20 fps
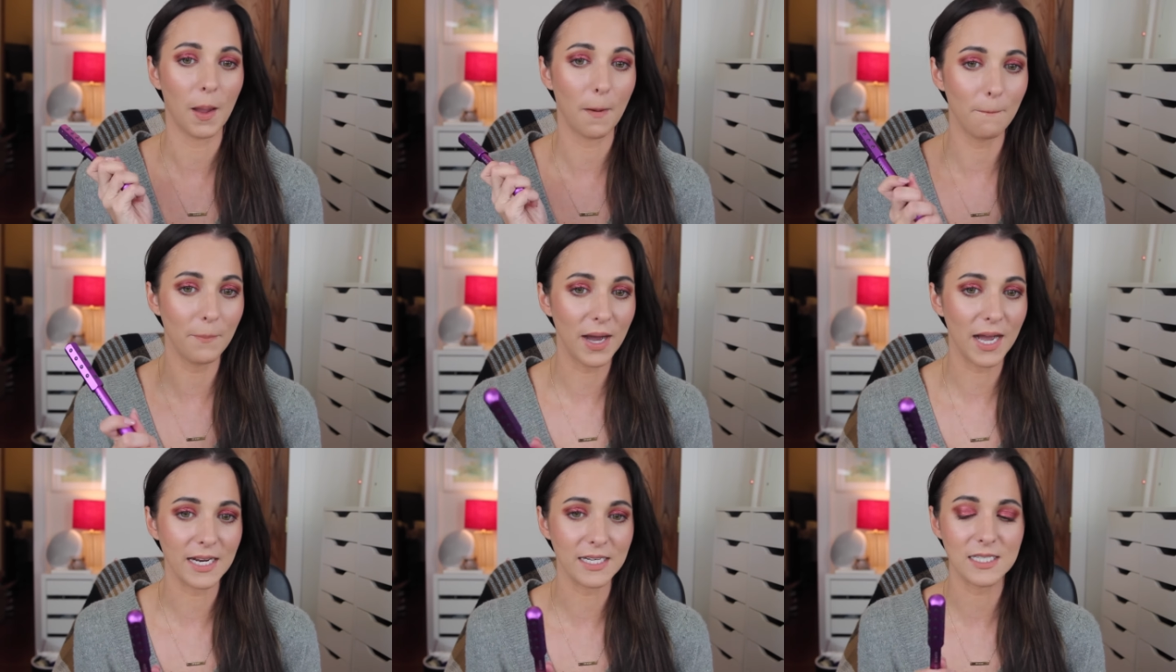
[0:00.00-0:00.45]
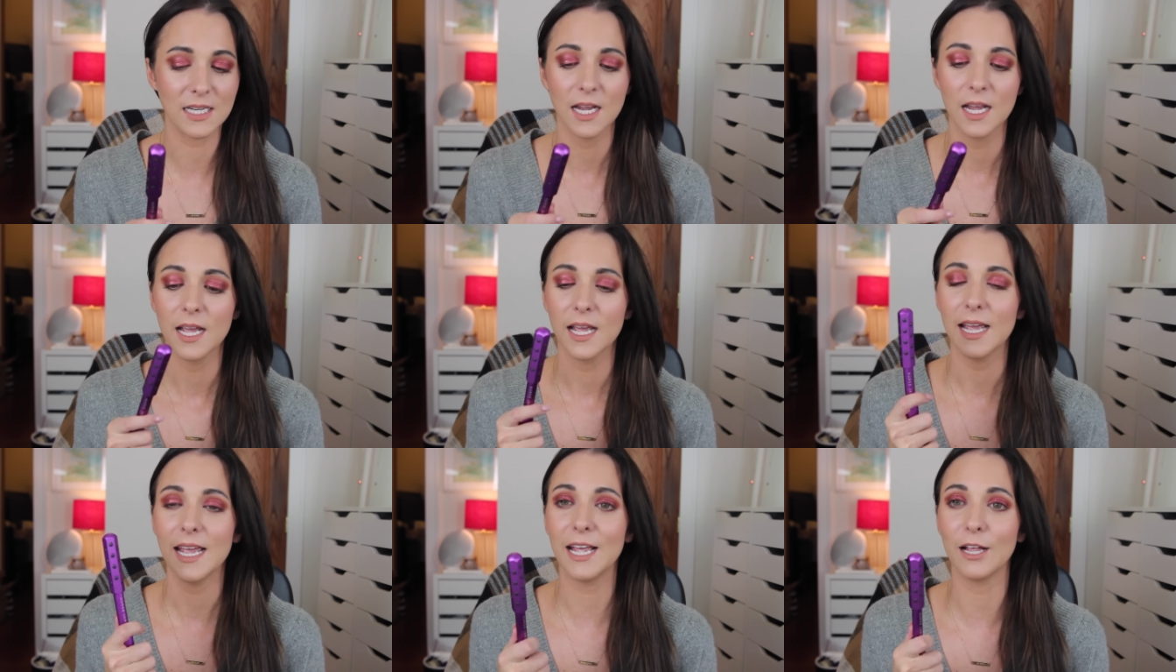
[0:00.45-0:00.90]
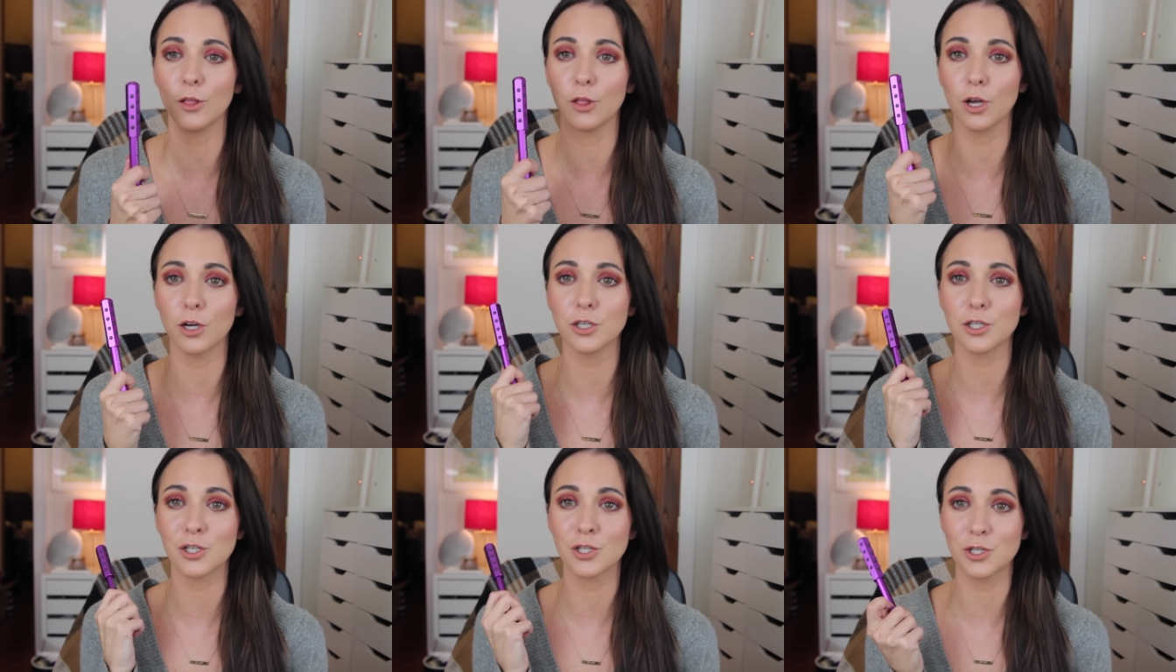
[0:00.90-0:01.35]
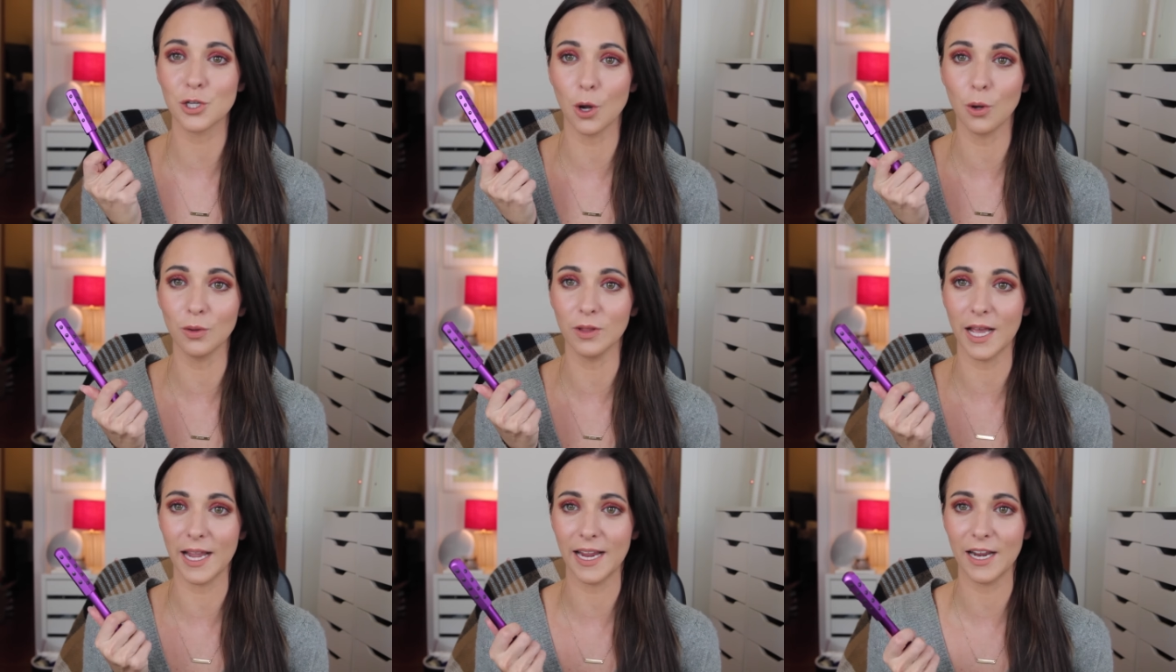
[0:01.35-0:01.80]
but it looked
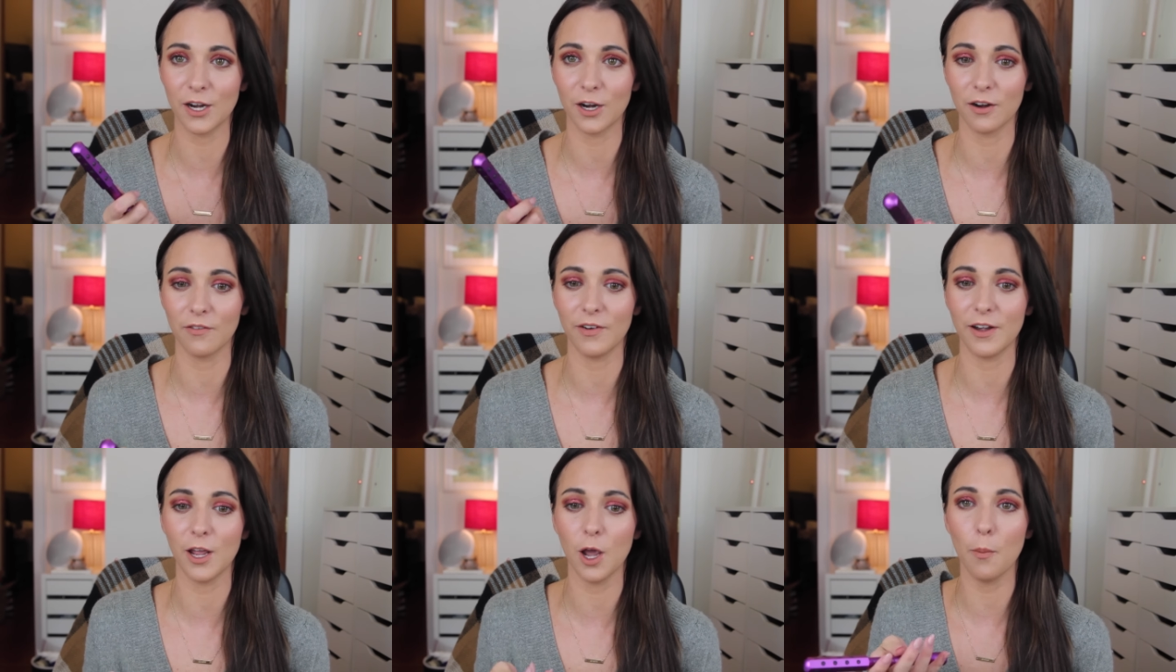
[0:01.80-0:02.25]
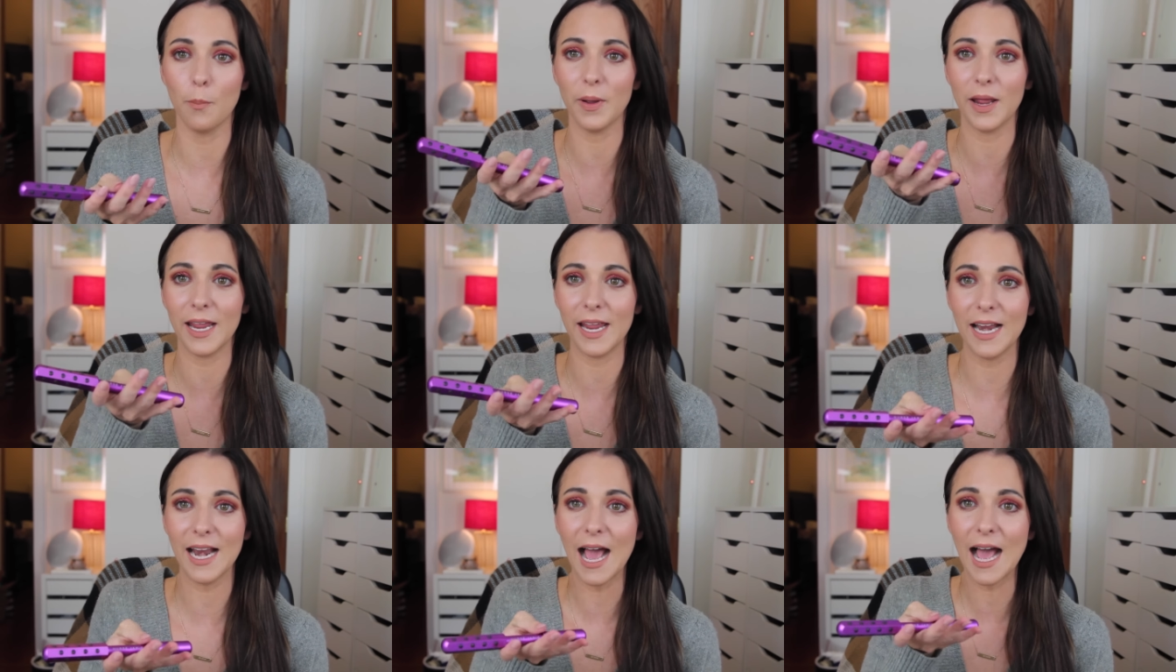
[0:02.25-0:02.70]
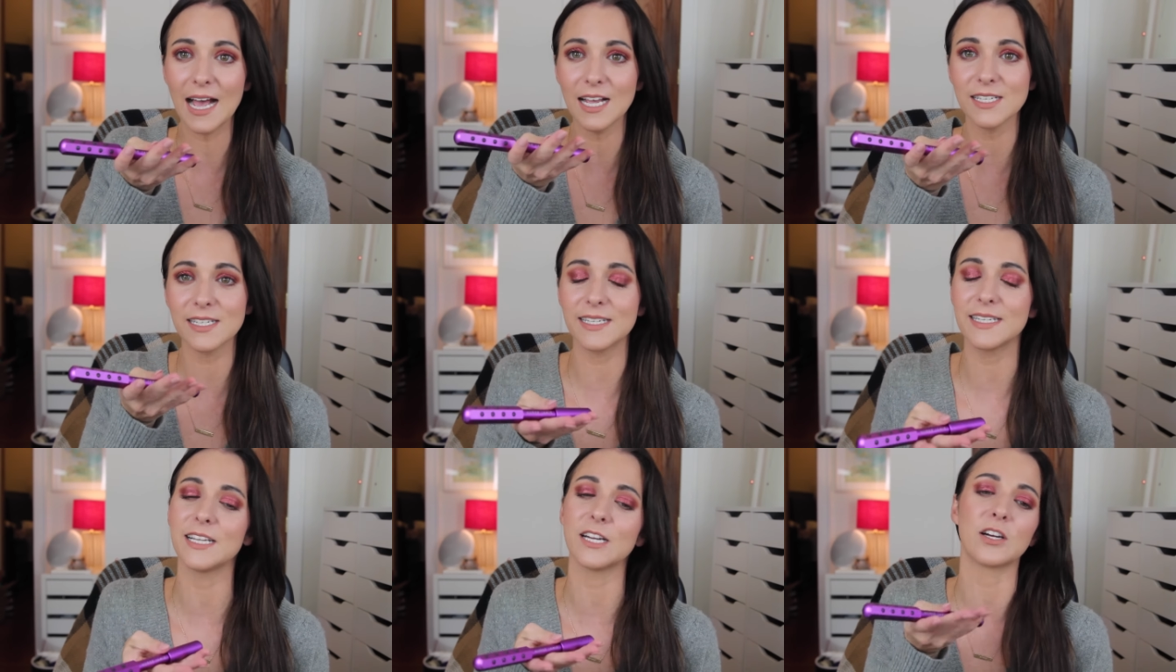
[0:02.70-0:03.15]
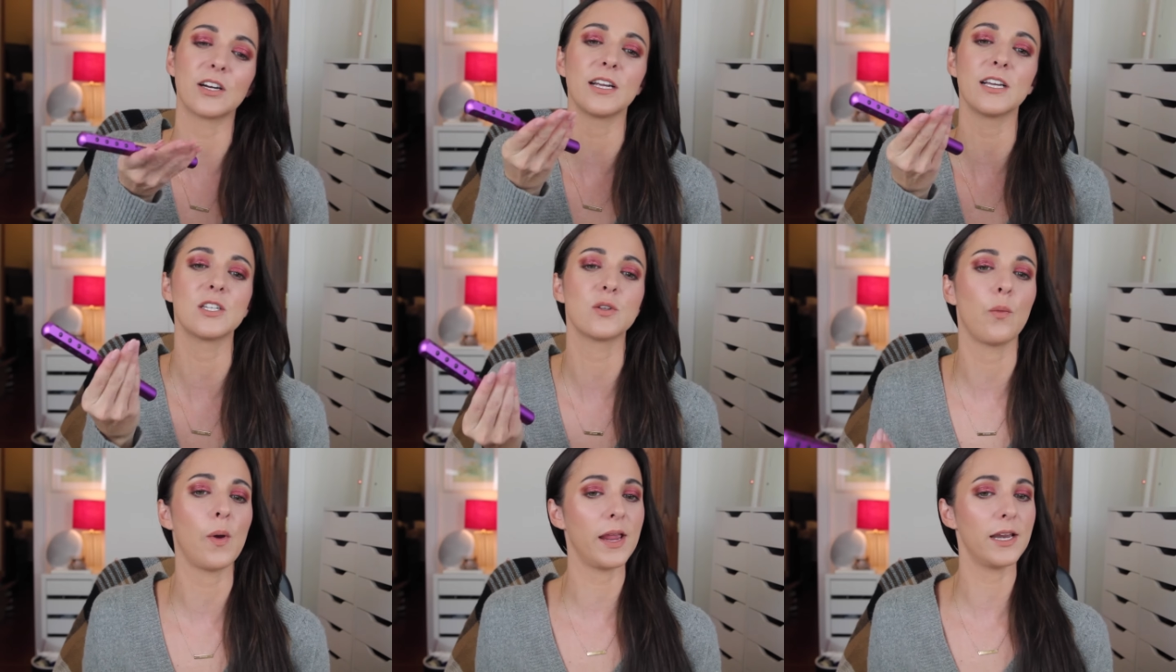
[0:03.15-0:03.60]
so light in her video, but it has
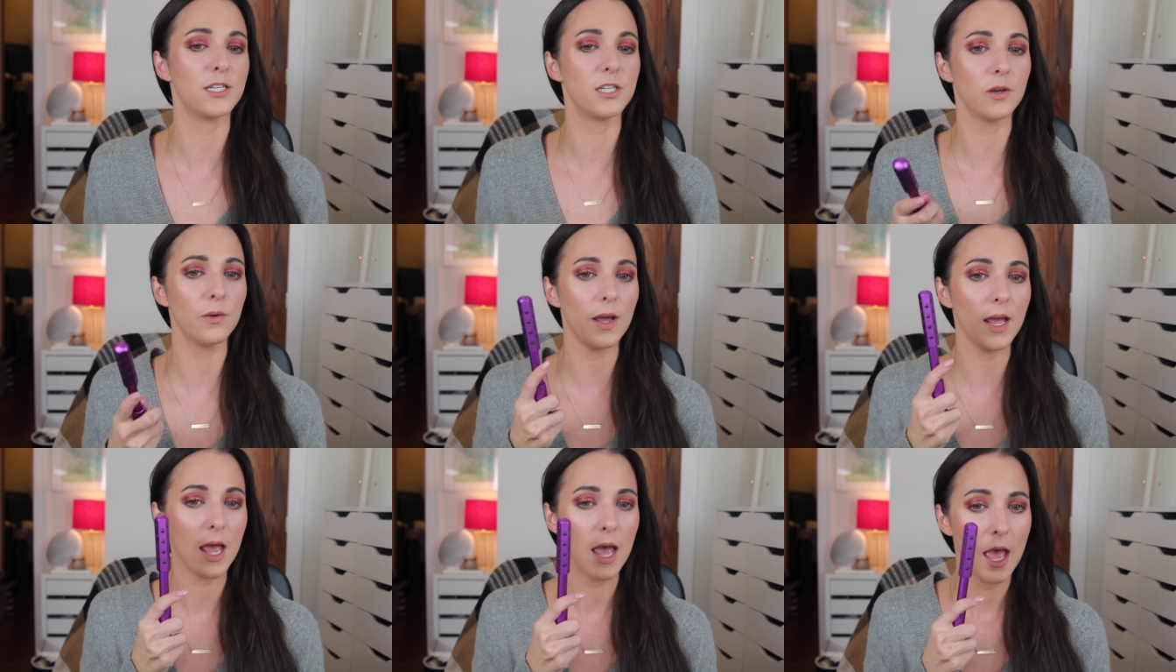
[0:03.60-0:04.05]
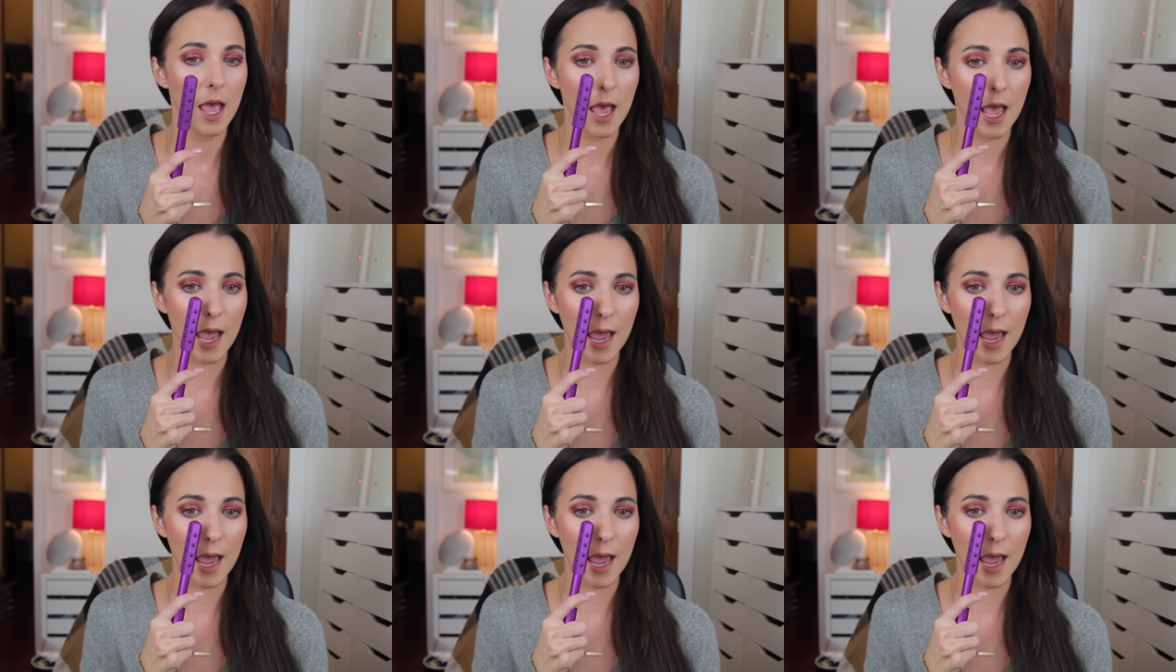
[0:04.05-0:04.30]
serious weight to it,